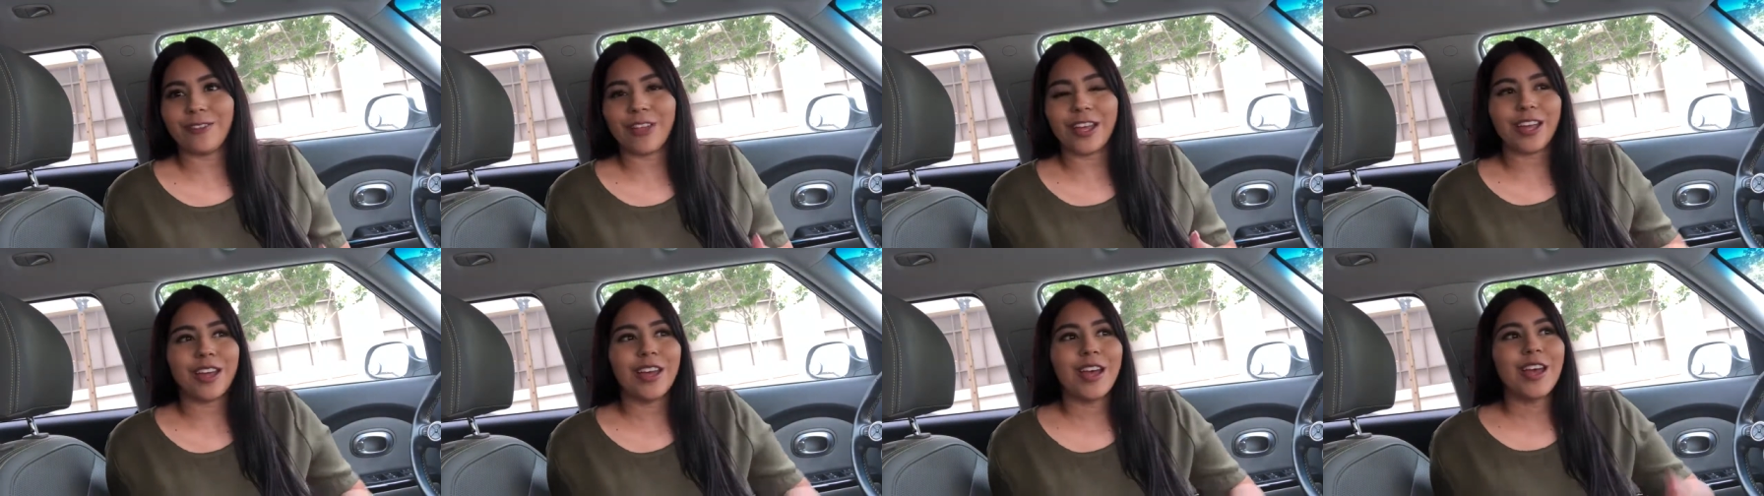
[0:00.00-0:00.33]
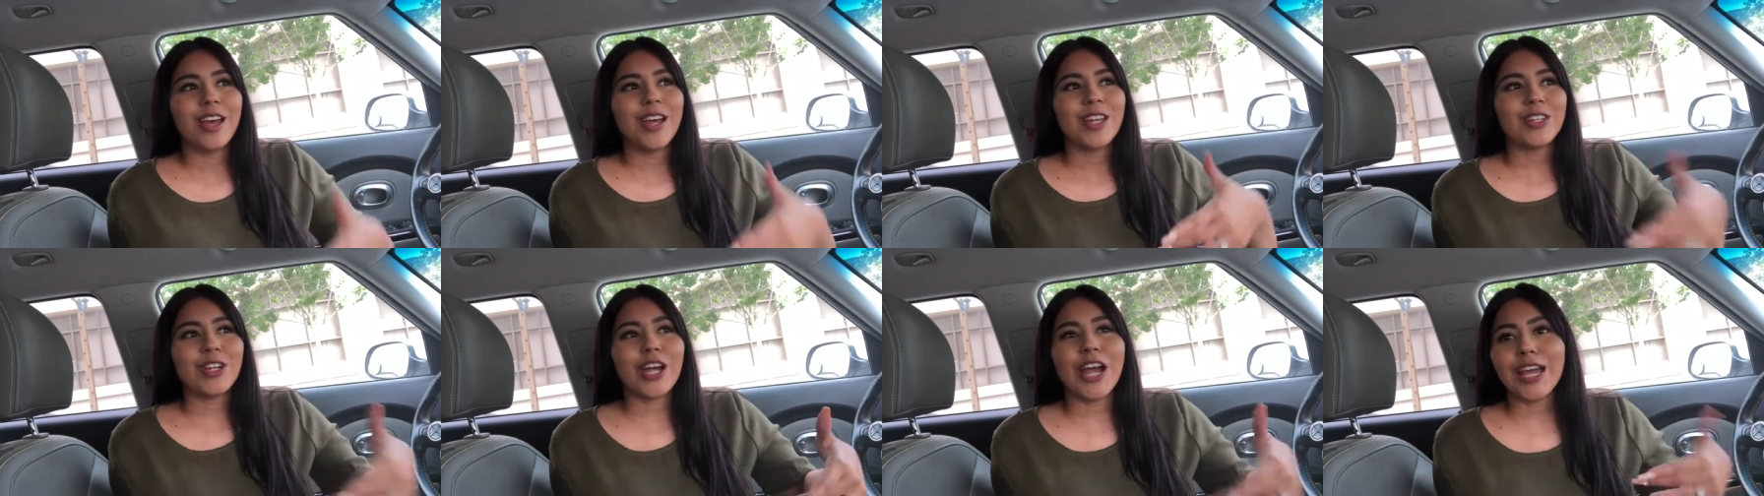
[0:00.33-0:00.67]
like
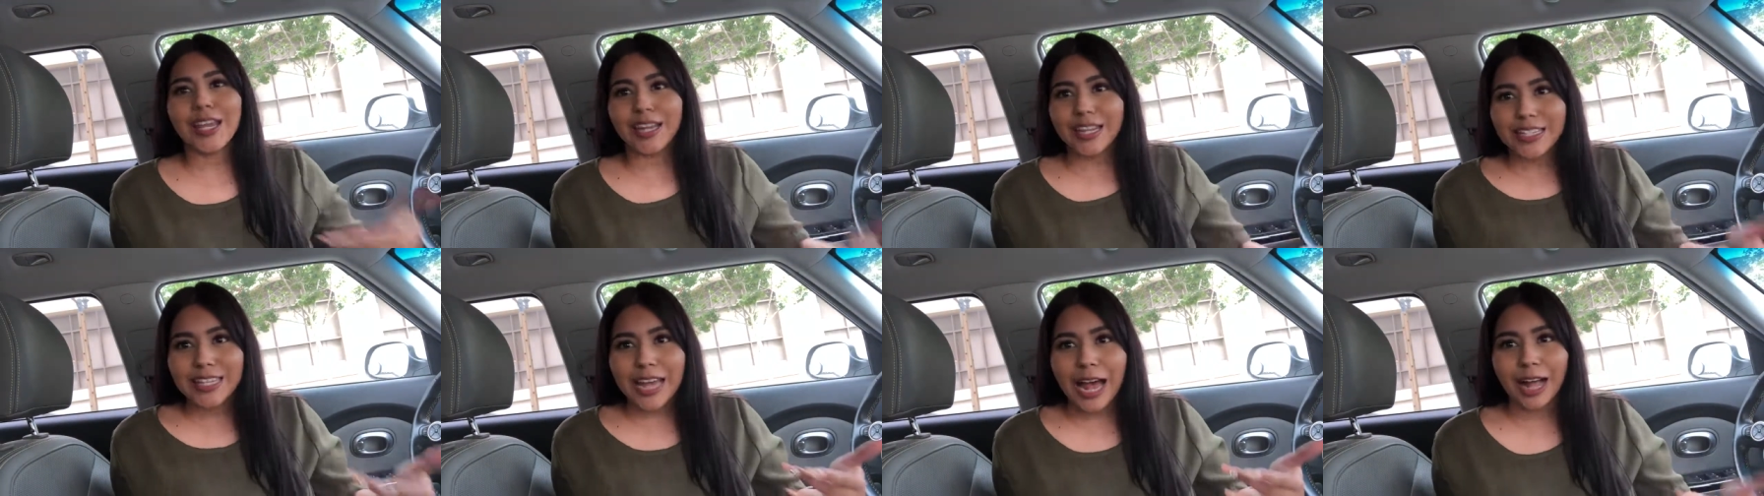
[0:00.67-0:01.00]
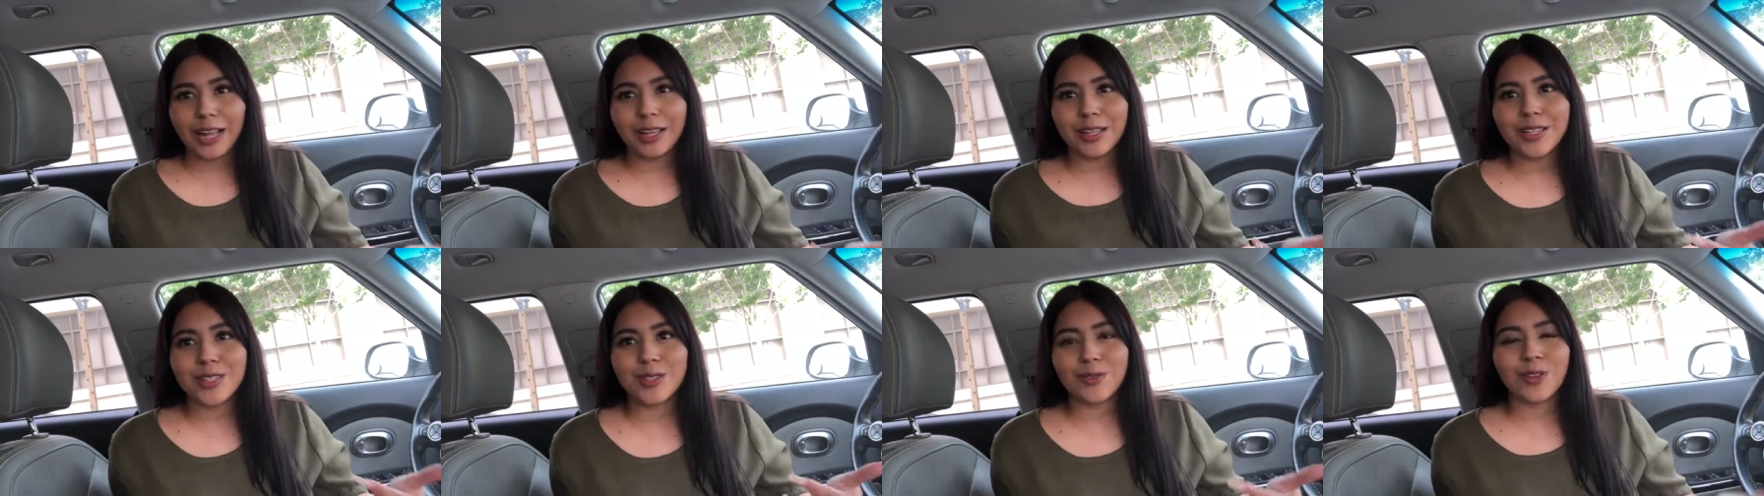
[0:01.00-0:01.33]
trying to
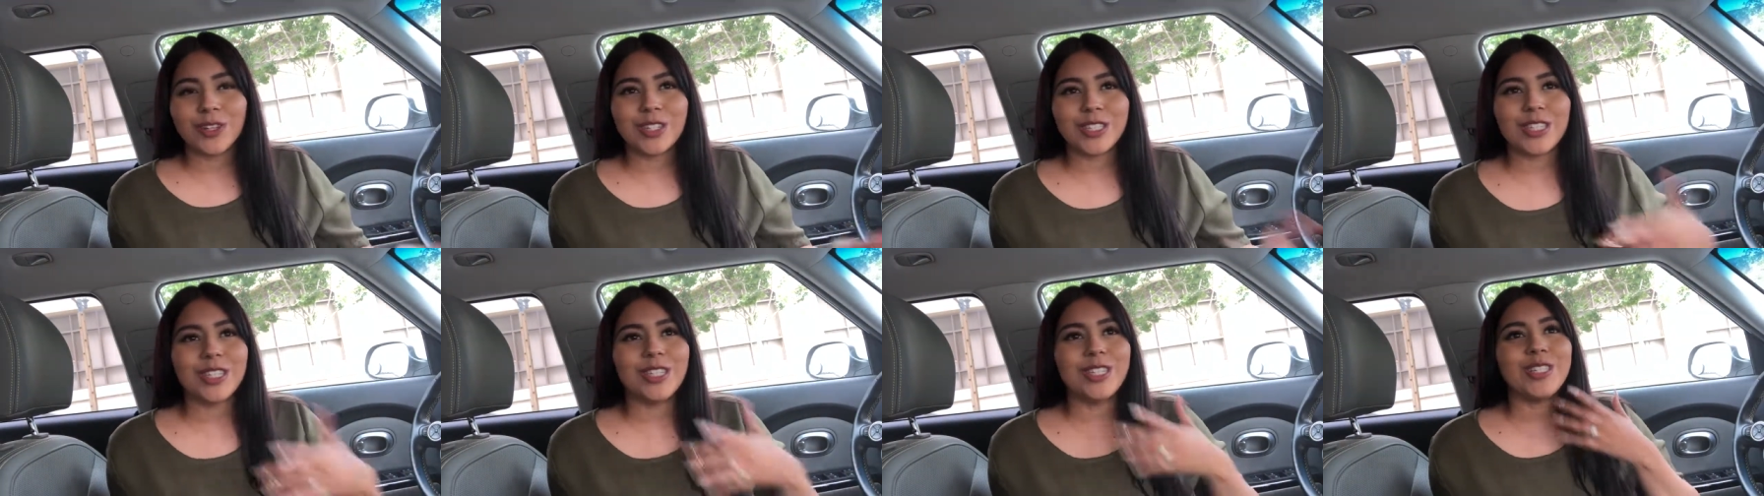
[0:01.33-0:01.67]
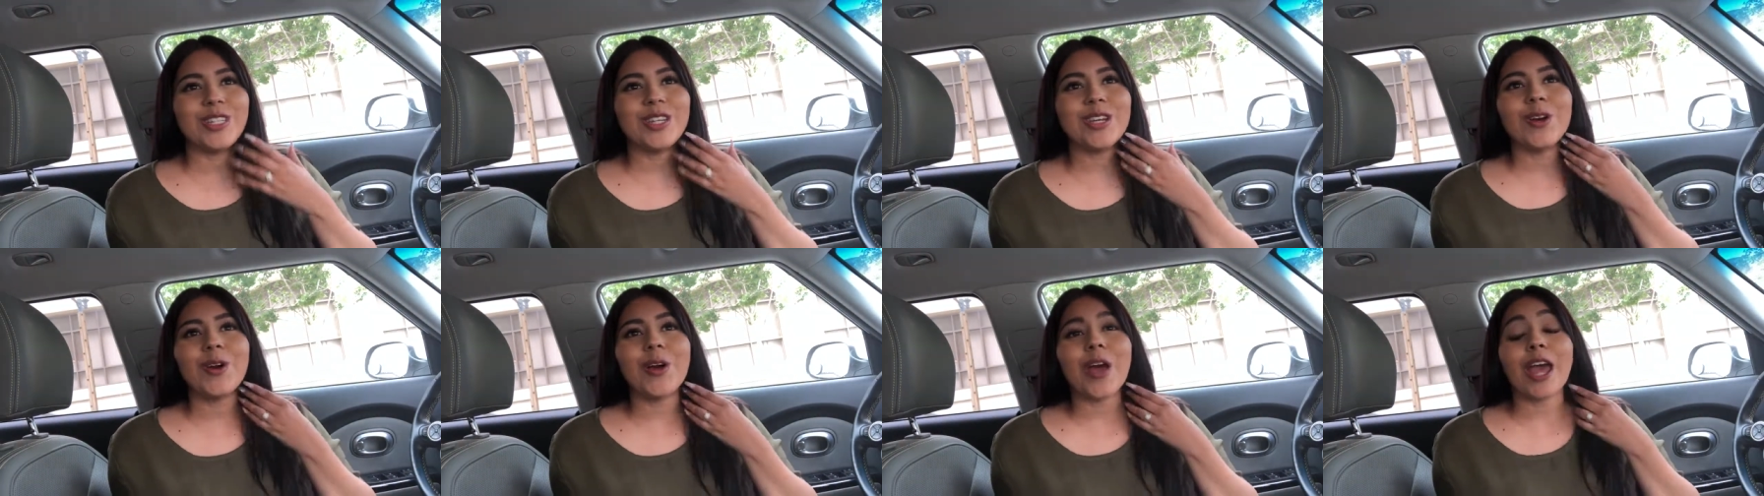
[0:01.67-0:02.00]
tell us what to do.